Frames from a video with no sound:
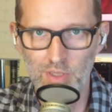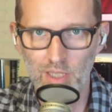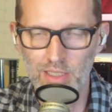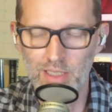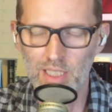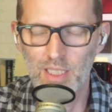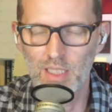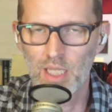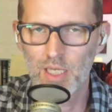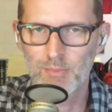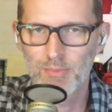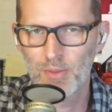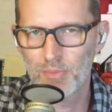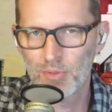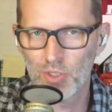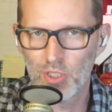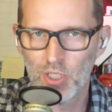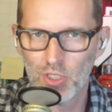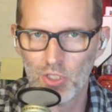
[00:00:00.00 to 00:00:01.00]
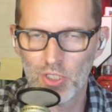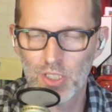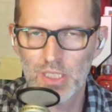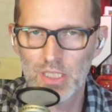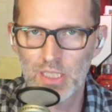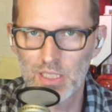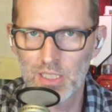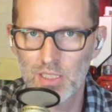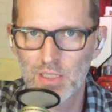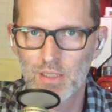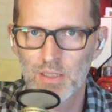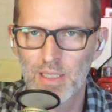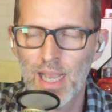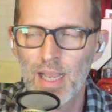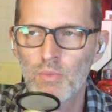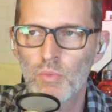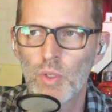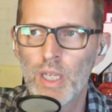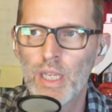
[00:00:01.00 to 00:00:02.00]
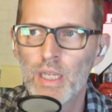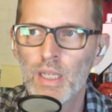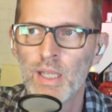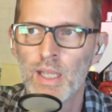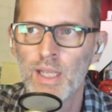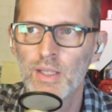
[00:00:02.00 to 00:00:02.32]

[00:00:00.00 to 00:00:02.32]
I think a lot of people are going to look at this that way.